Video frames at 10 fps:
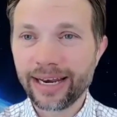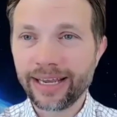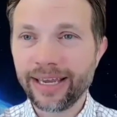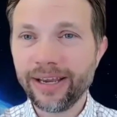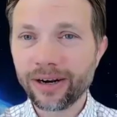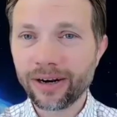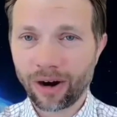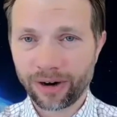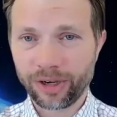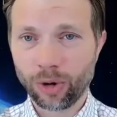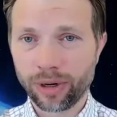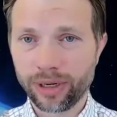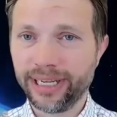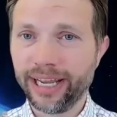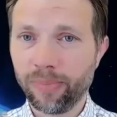and here are
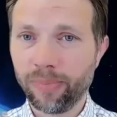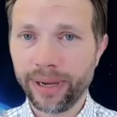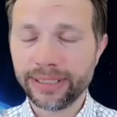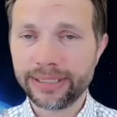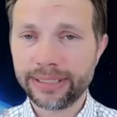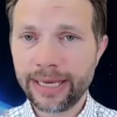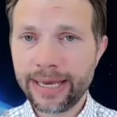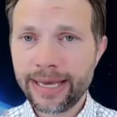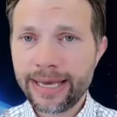your data points.